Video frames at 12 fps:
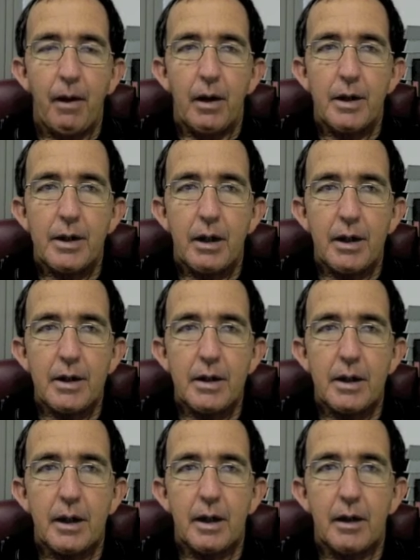So
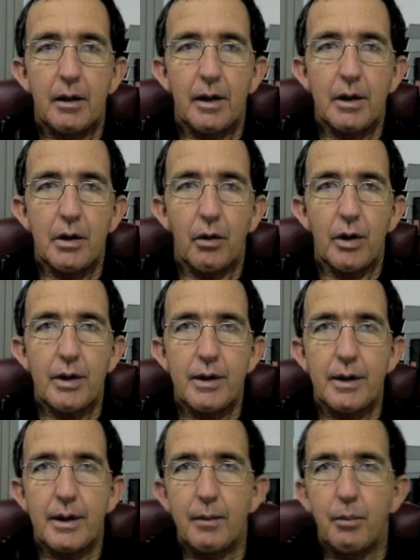let's look
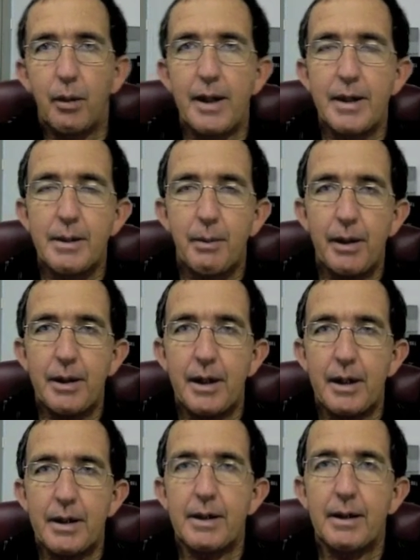at plant
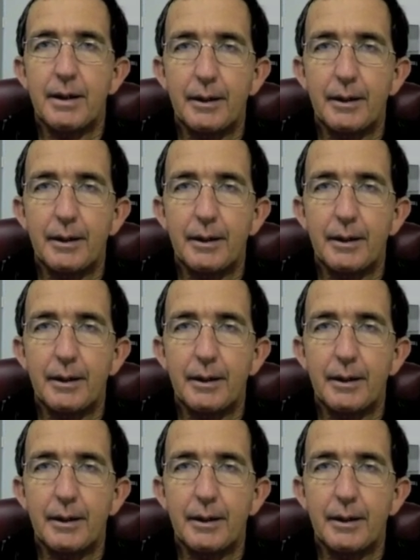species.